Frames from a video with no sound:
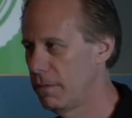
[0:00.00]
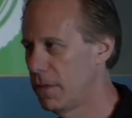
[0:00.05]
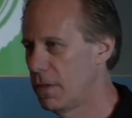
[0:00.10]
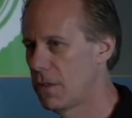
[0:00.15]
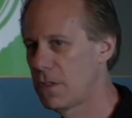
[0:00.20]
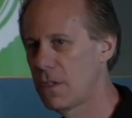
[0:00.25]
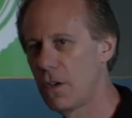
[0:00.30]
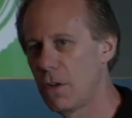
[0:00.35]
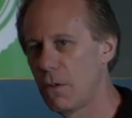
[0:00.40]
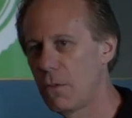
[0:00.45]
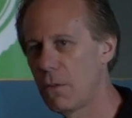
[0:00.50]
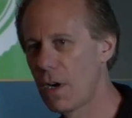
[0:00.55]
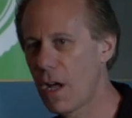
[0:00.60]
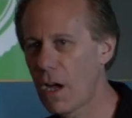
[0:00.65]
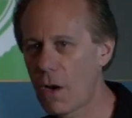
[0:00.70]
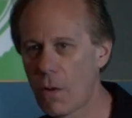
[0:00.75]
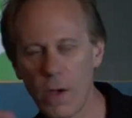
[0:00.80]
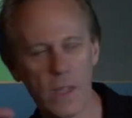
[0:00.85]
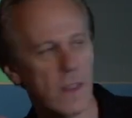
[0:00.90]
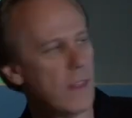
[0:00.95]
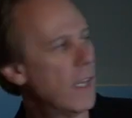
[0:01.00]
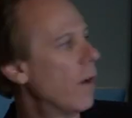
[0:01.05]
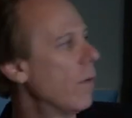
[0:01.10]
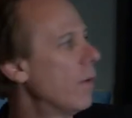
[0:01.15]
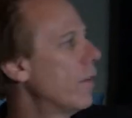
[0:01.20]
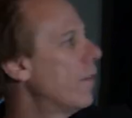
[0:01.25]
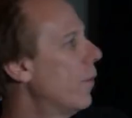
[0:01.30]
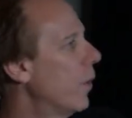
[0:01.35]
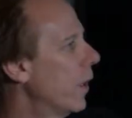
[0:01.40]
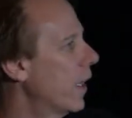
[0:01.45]
So we're not quite there
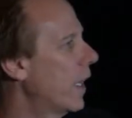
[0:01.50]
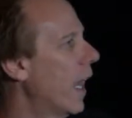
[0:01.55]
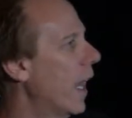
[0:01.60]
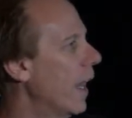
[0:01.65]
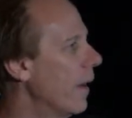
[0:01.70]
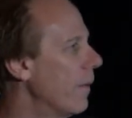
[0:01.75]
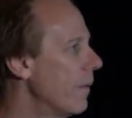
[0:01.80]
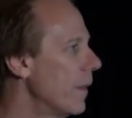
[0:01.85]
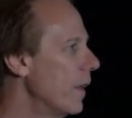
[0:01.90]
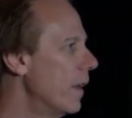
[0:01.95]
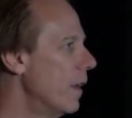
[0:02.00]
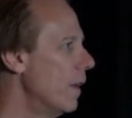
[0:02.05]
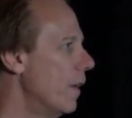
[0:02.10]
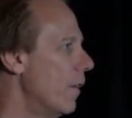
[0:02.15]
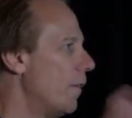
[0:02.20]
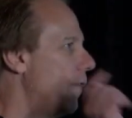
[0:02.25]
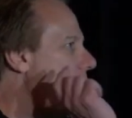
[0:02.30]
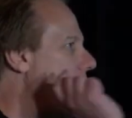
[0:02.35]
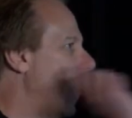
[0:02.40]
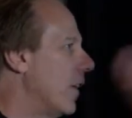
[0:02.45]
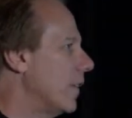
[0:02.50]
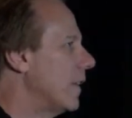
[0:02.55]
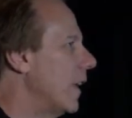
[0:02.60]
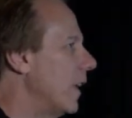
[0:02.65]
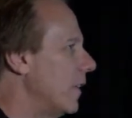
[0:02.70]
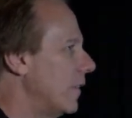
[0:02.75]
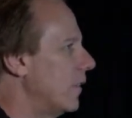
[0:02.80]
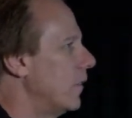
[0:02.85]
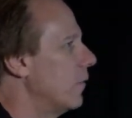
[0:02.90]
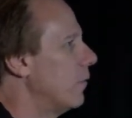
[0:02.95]
with 4K. File
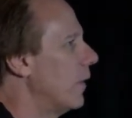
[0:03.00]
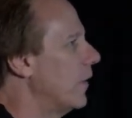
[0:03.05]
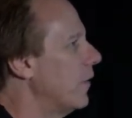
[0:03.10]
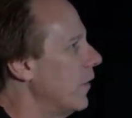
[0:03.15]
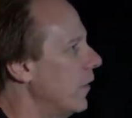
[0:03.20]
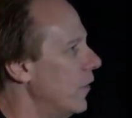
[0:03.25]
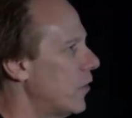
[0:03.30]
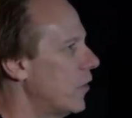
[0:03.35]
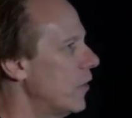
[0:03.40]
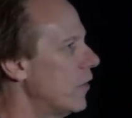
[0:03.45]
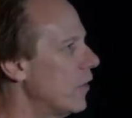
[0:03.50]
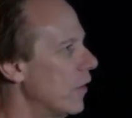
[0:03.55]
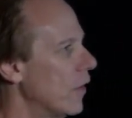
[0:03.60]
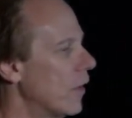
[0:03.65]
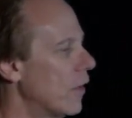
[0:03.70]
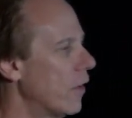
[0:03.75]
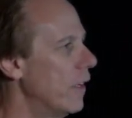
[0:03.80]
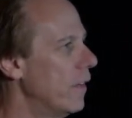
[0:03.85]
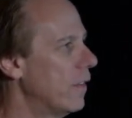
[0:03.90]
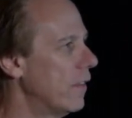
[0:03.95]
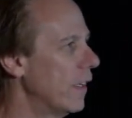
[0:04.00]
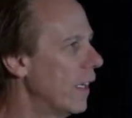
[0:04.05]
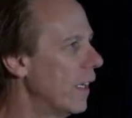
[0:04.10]
sizes and resolutions are increasing.